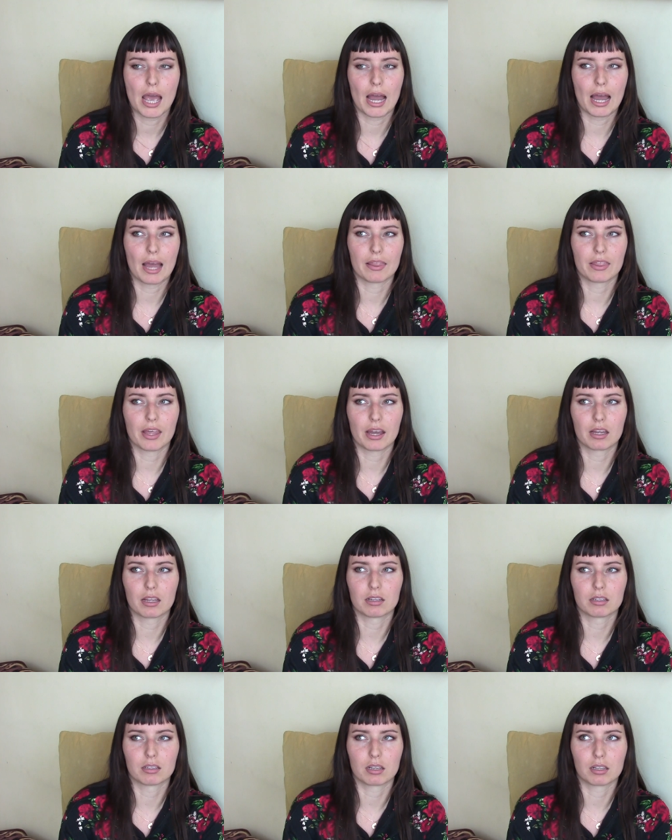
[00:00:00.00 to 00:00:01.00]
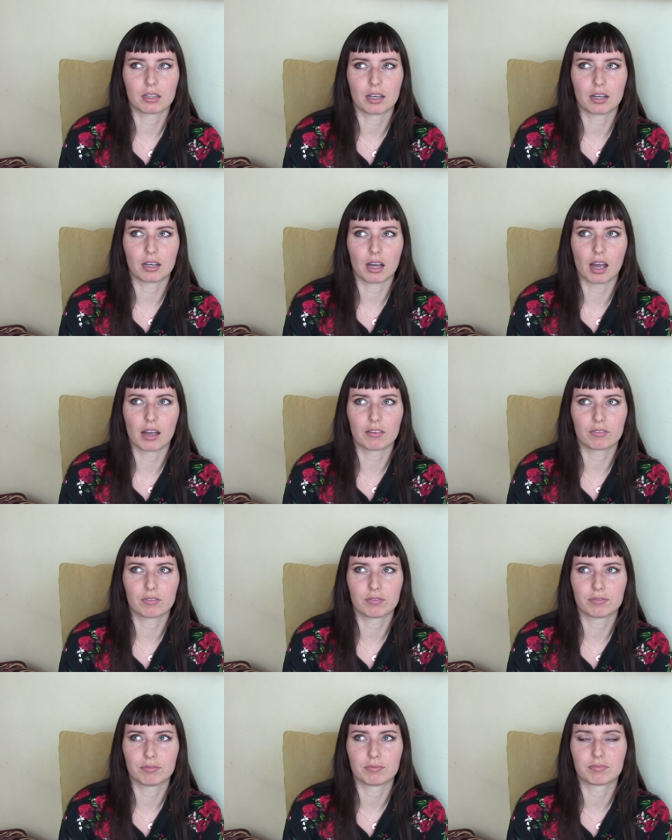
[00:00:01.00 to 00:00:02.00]
and then like I
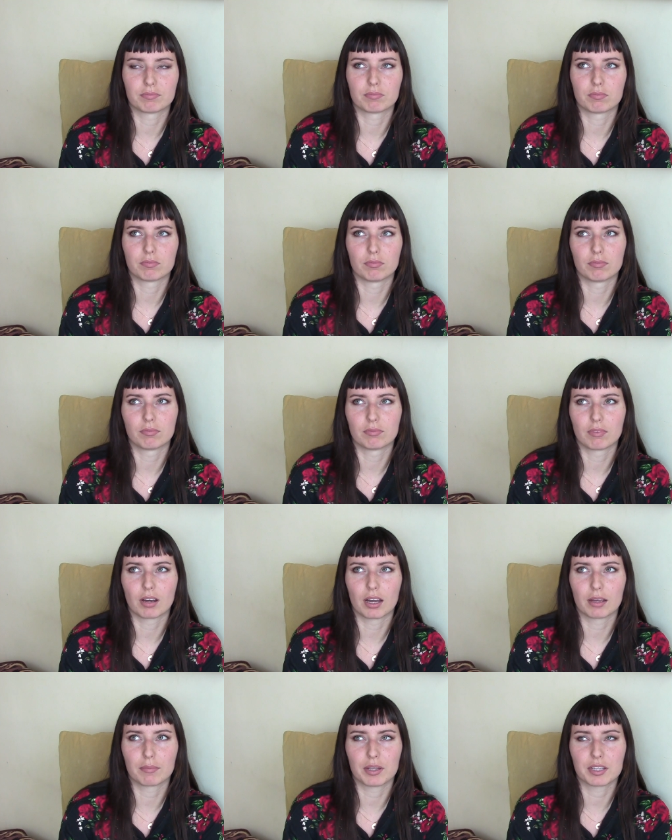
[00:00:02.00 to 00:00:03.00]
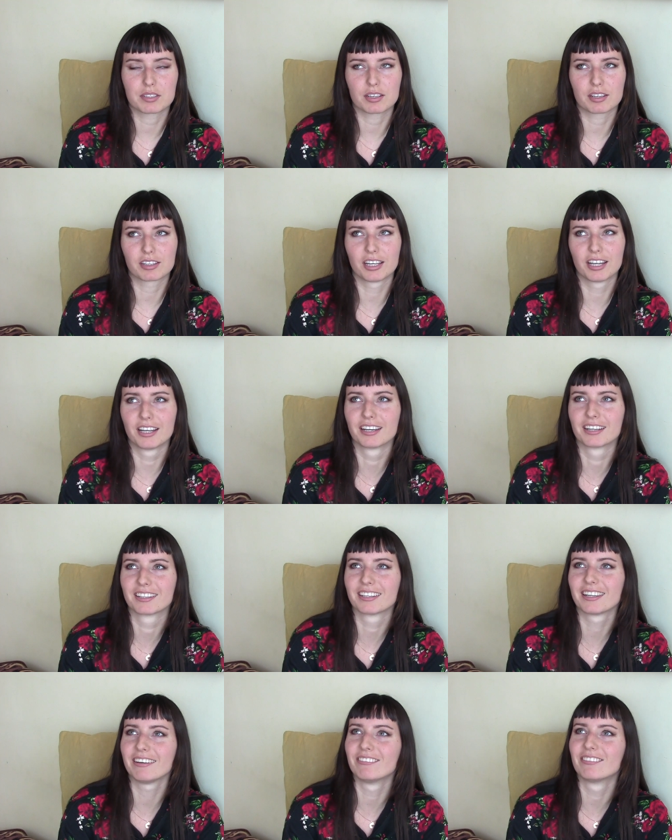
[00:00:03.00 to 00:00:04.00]
basically
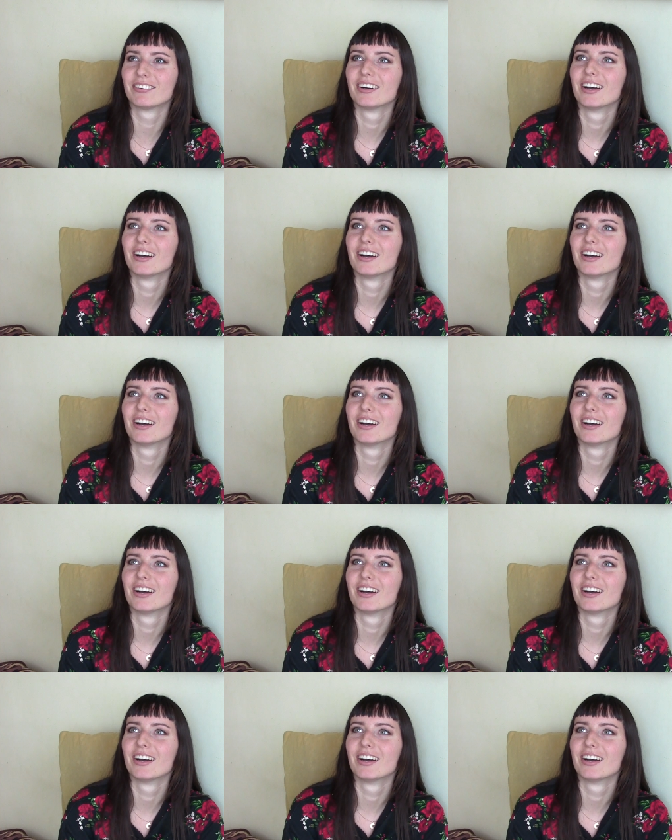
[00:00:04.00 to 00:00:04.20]
like